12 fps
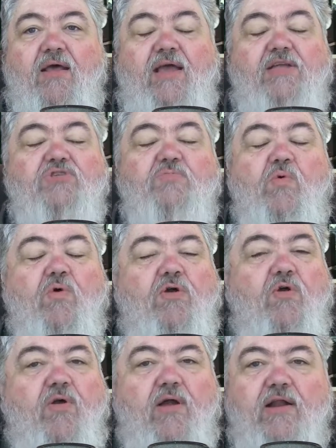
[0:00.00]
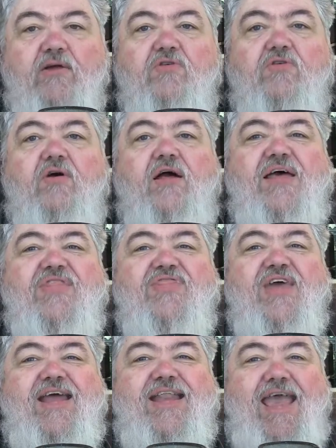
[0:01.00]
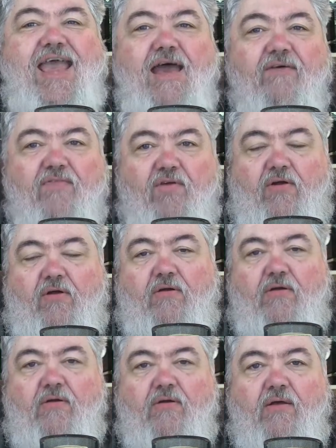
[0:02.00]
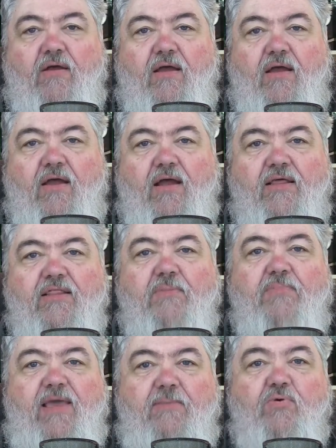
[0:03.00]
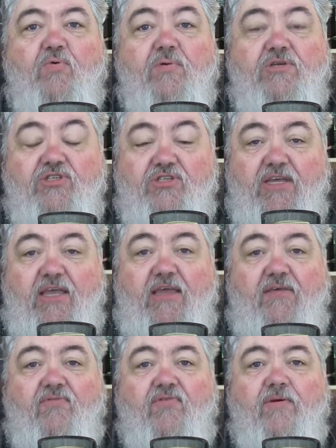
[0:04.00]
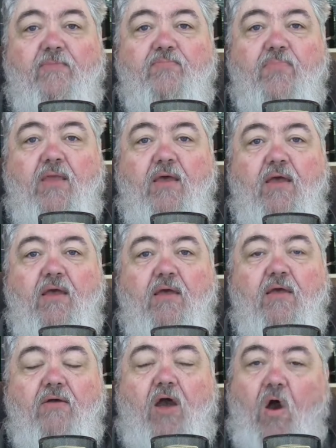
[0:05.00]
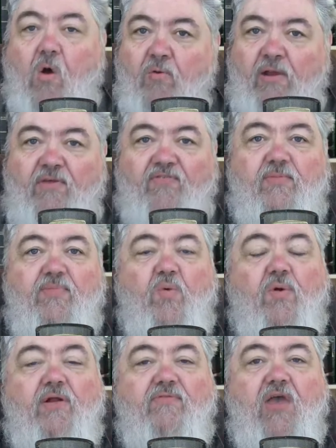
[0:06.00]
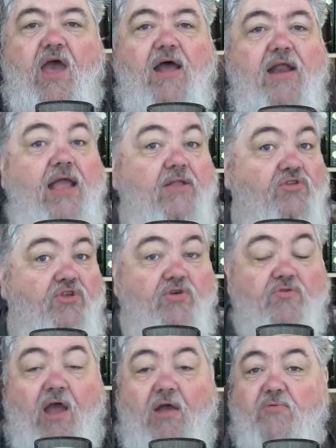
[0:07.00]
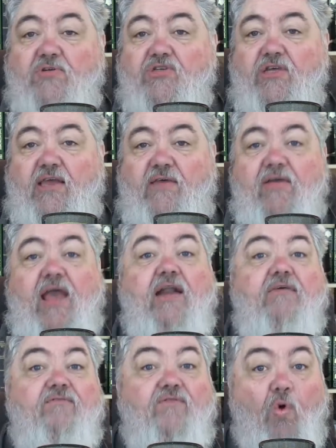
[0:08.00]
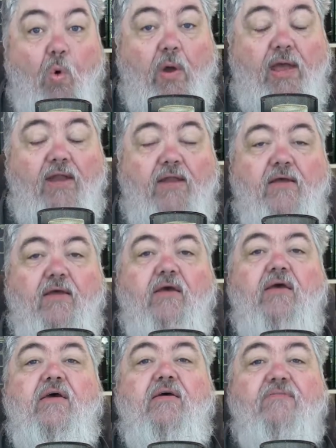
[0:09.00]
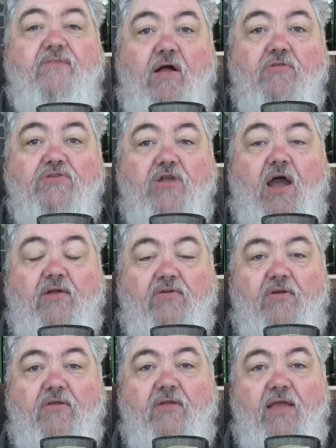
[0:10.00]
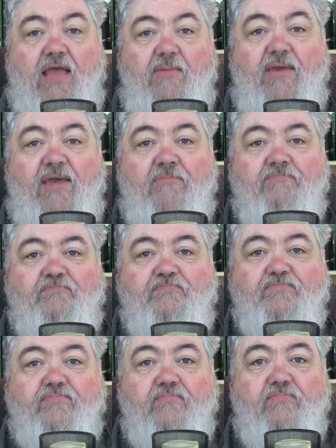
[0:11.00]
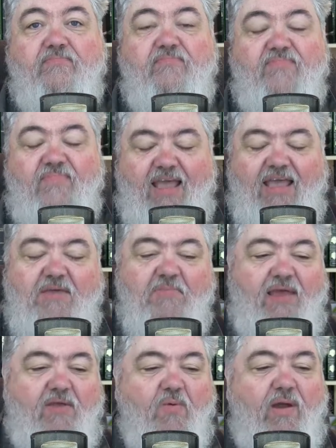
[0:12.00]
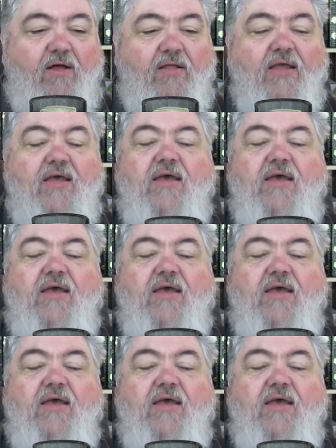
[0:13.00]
it's more critical than ever that people receive only from the Word of God and do not receive and avoid false doctrine. Amen? Amen. Well,